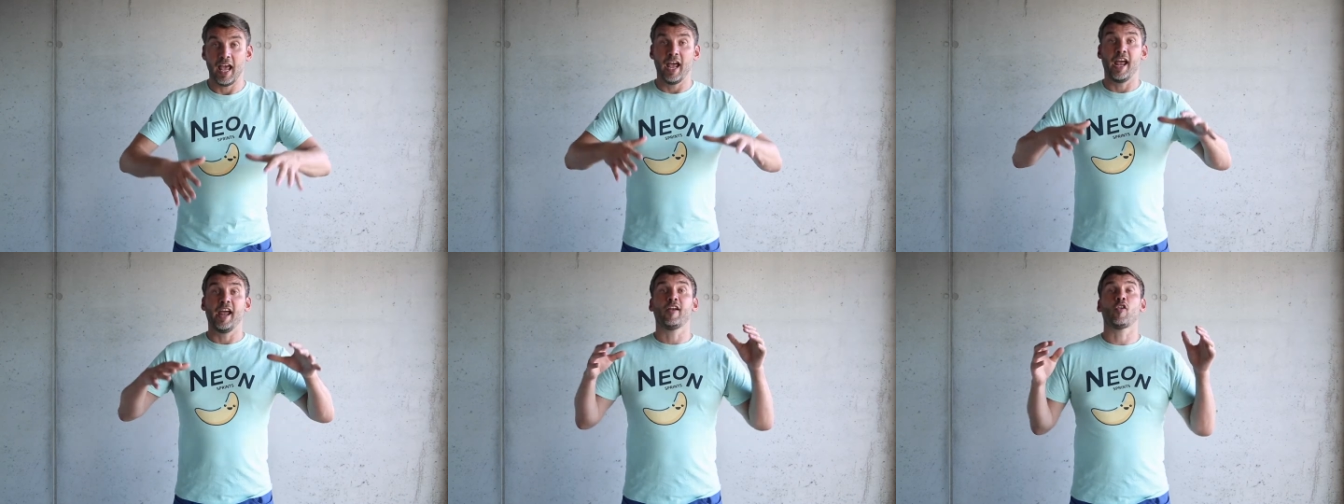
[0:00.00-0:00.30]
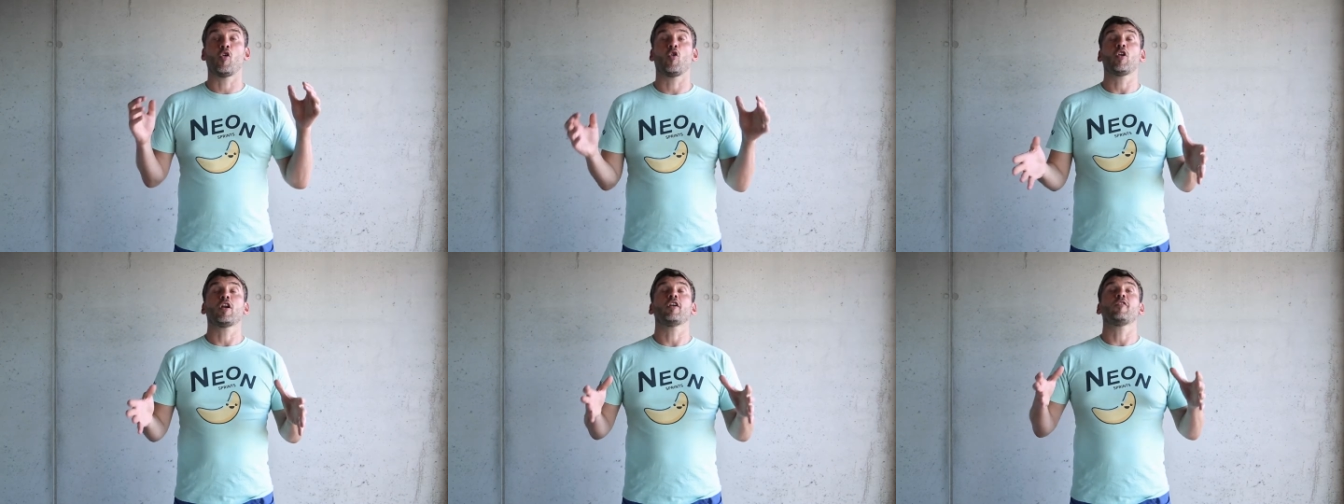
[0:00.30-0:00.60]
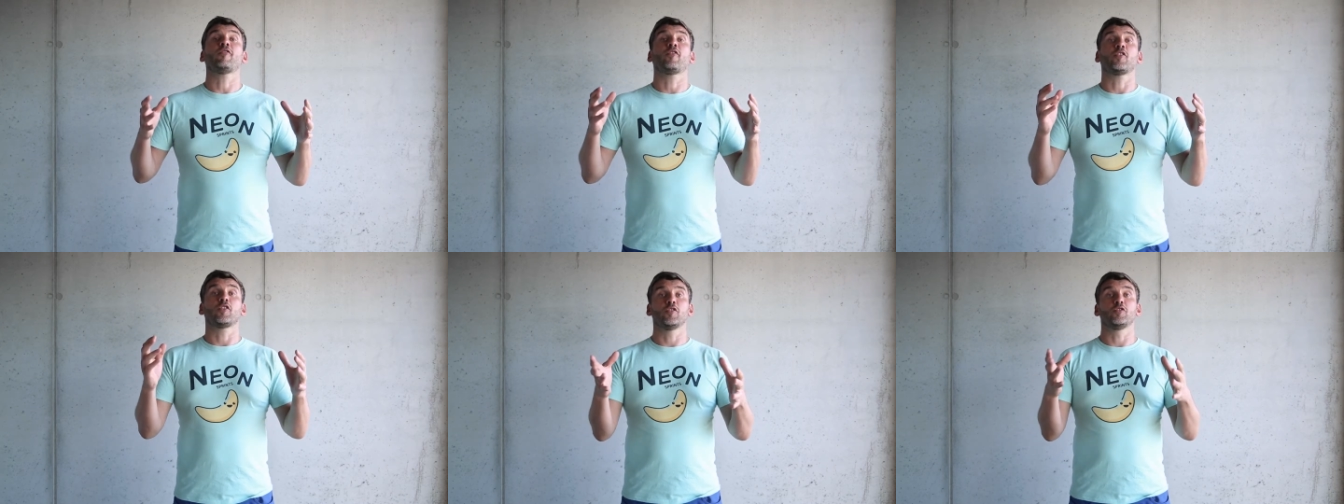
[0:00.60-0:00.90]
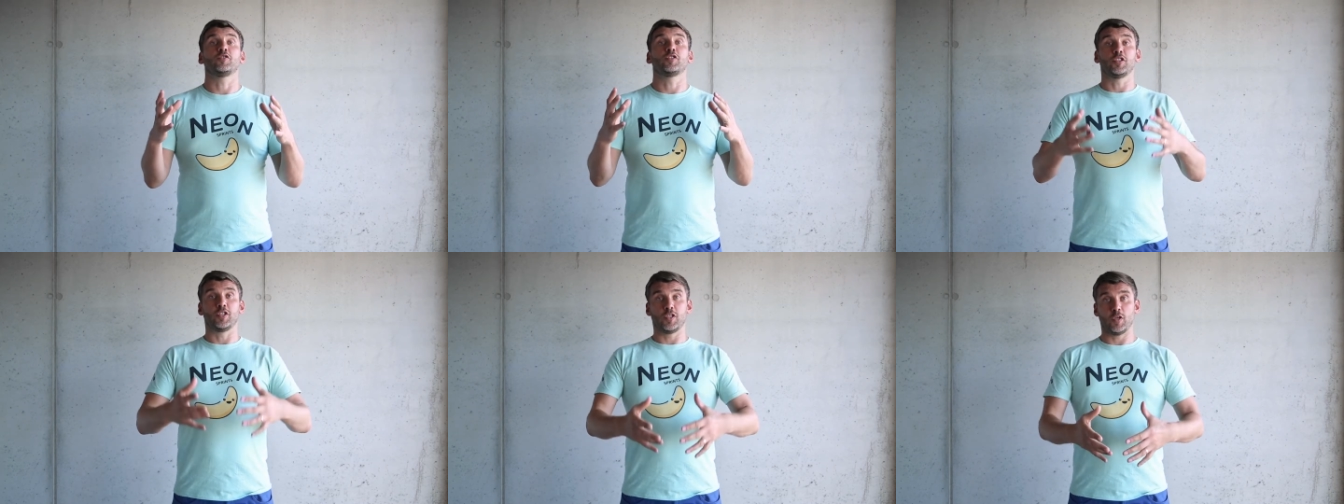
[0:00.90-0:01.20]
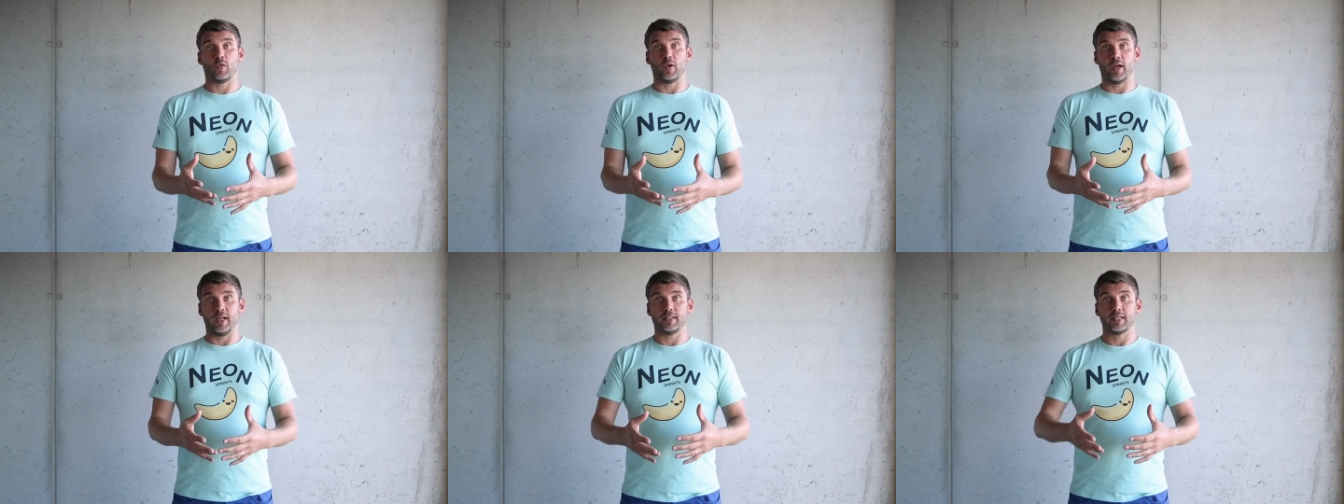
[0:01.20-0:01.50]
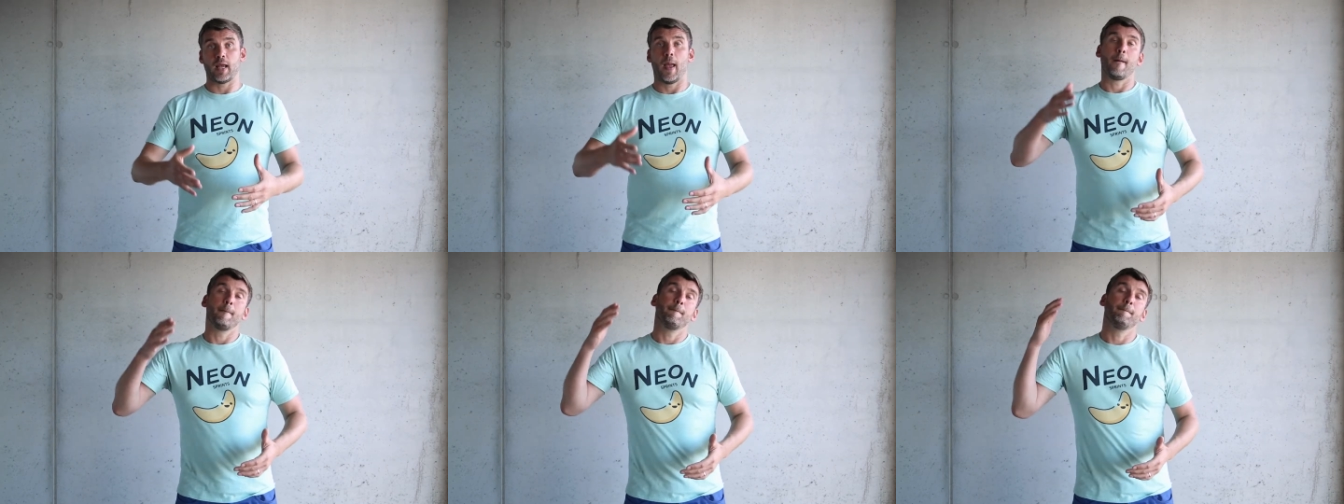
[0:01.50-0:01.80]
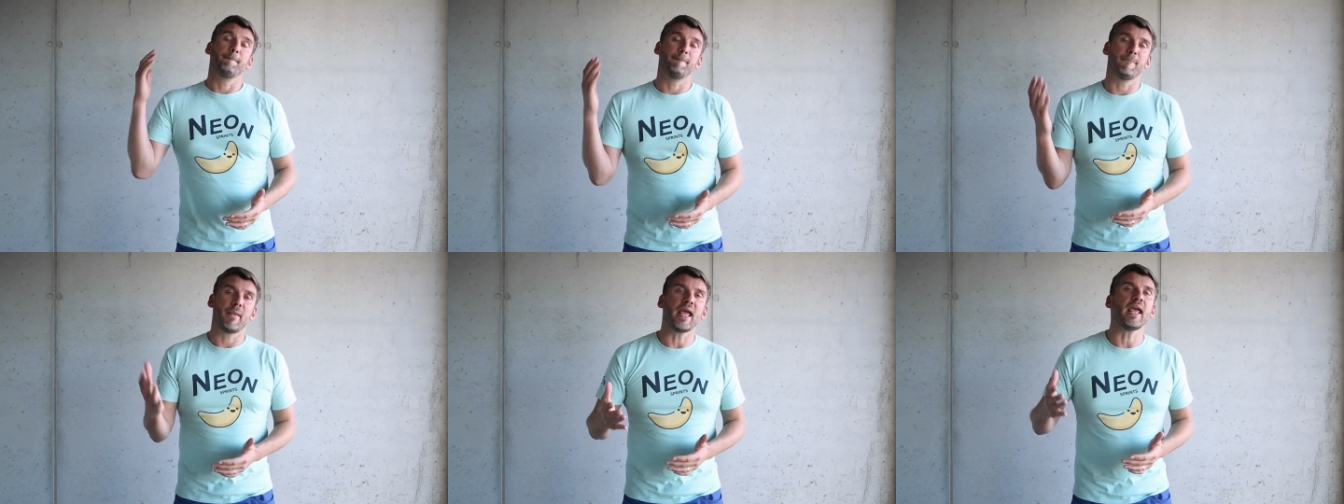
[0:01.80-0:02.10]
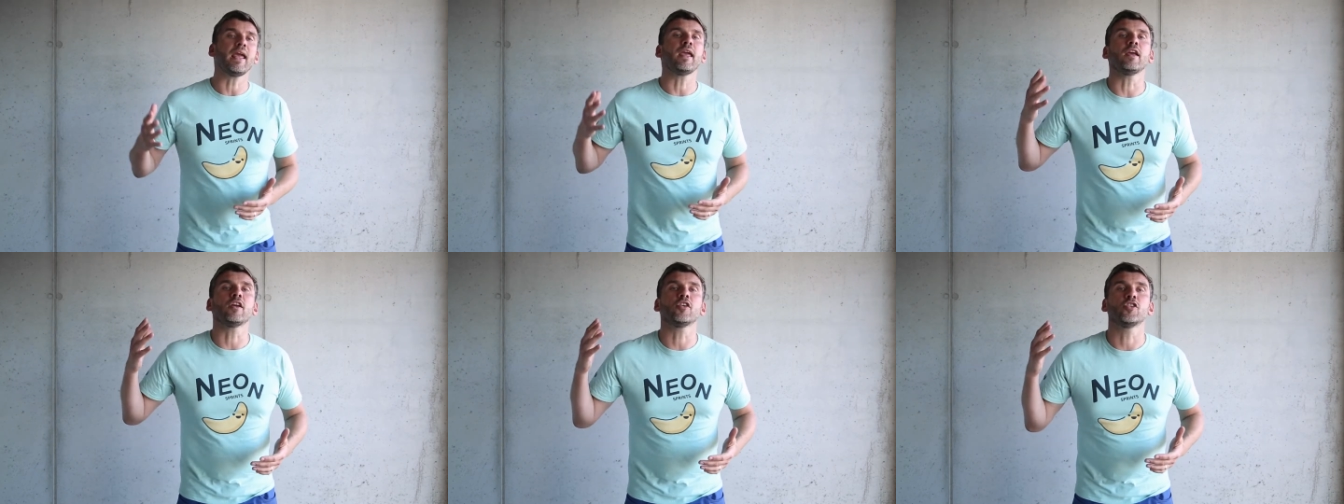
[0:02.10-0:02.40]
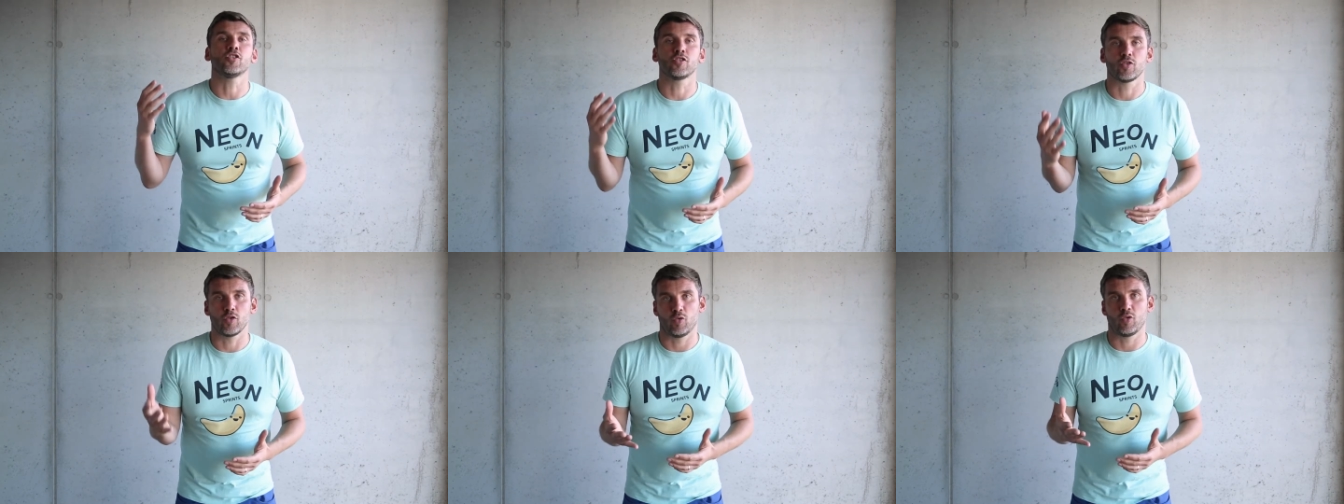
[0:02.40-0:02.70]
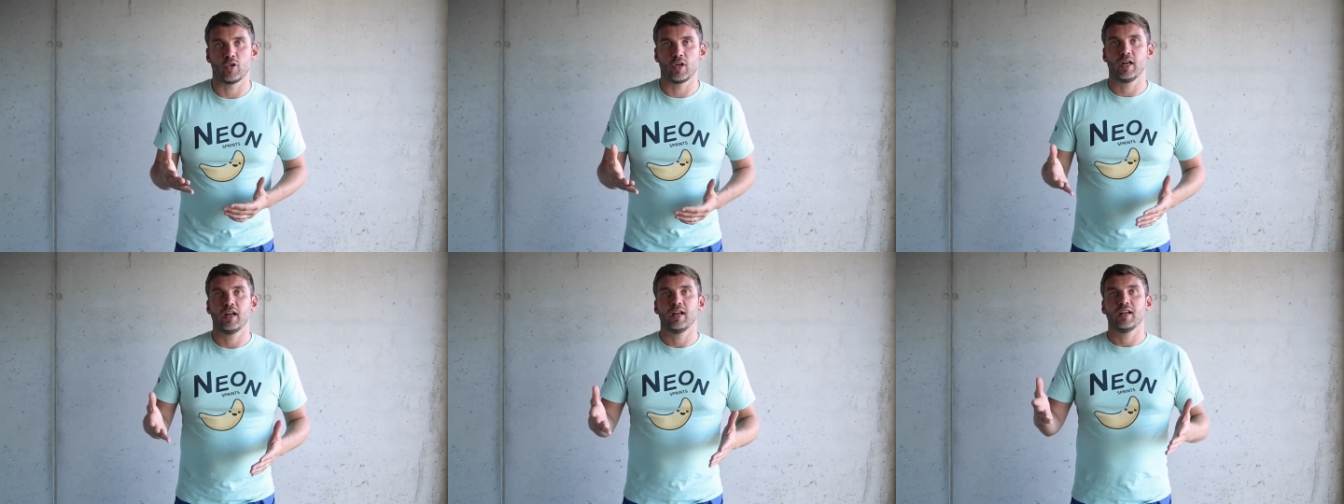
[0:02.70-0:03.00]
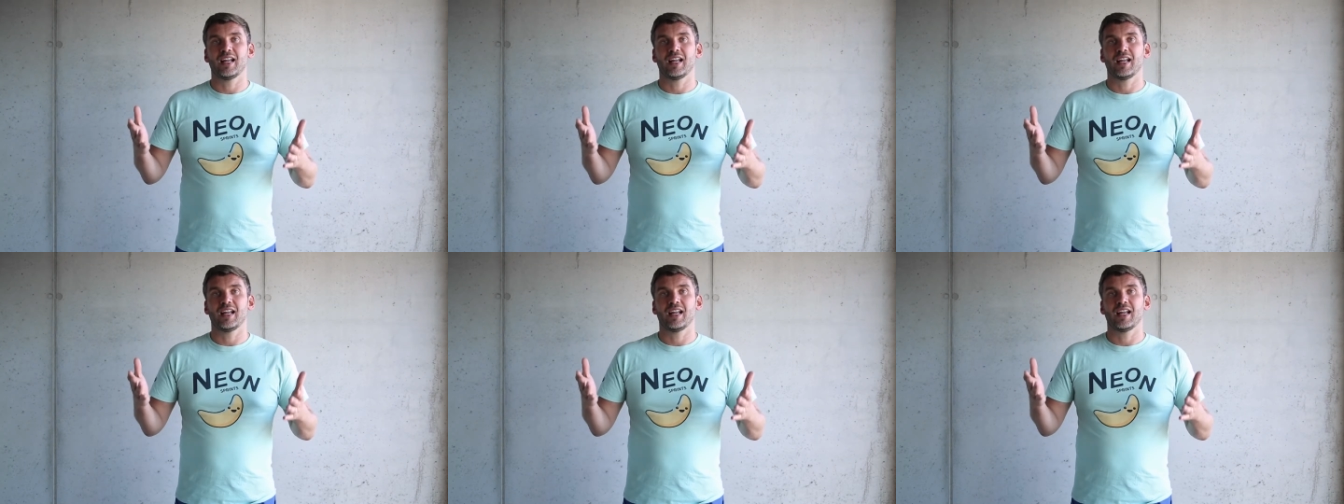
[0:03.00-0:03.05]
In order for you to do it, make sure